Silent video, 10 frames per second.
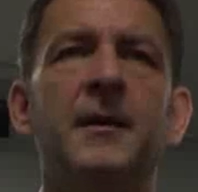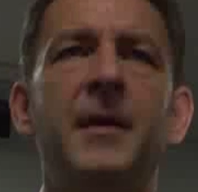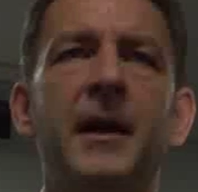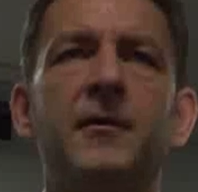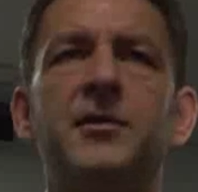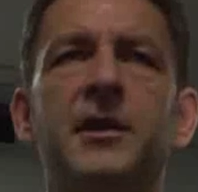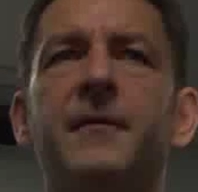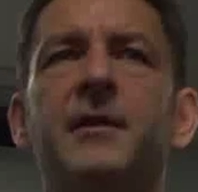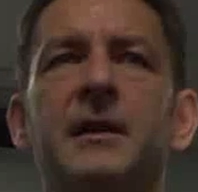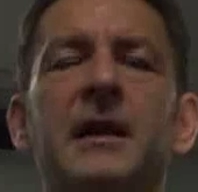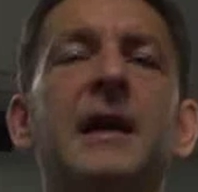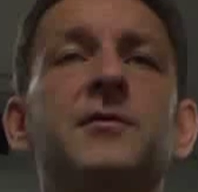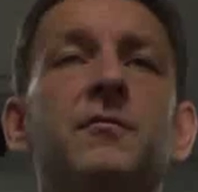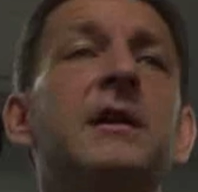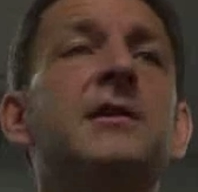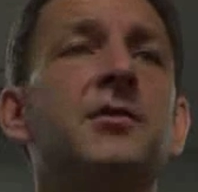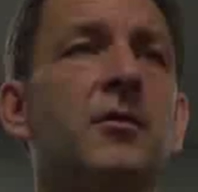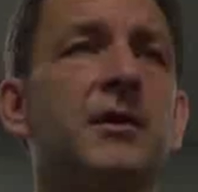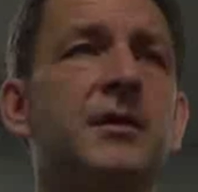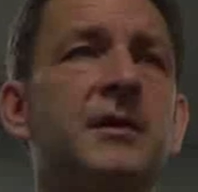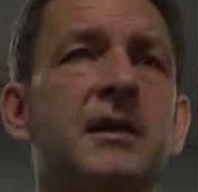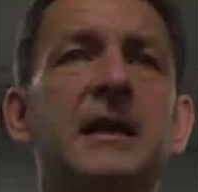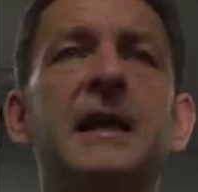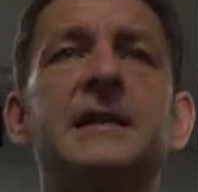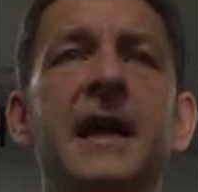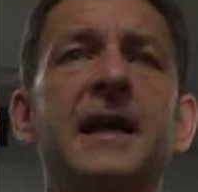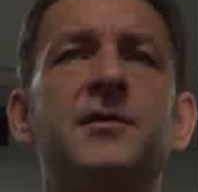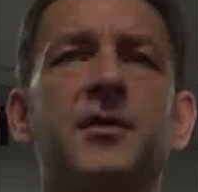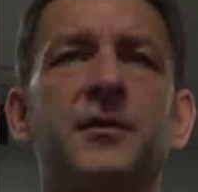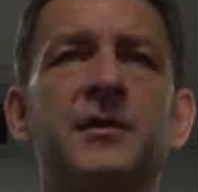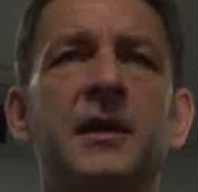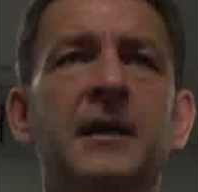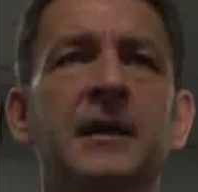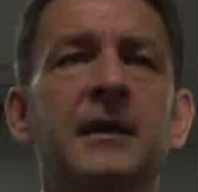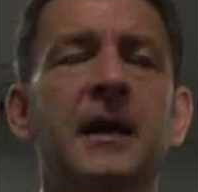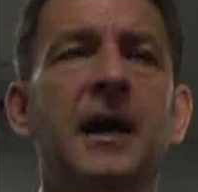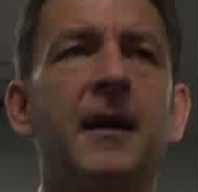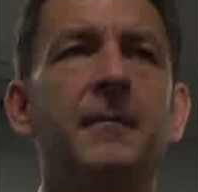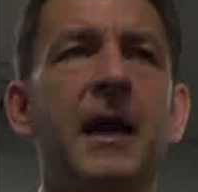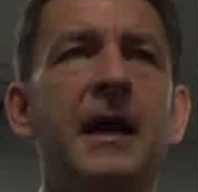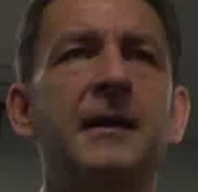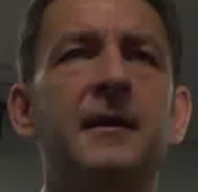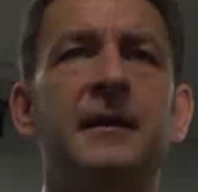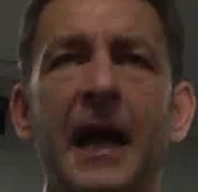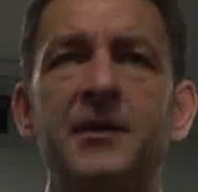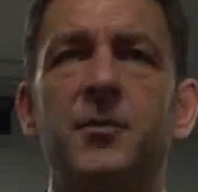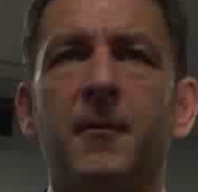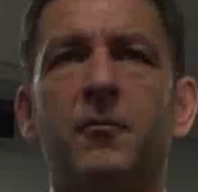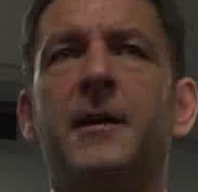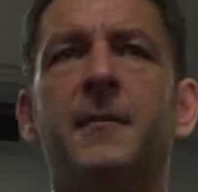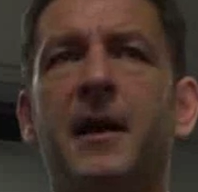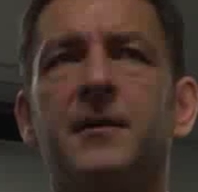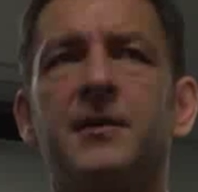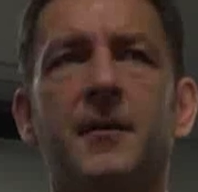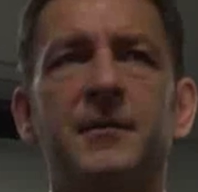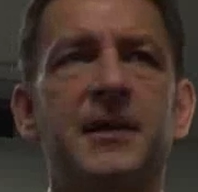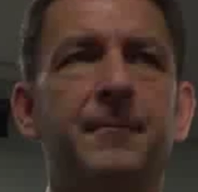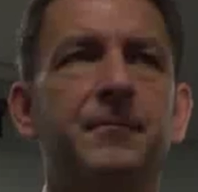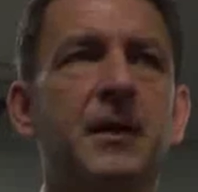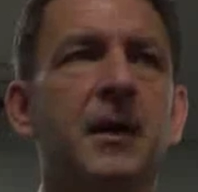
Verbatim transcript: Parents are giving less resources and less answers, um, and that's where brain balance comes in.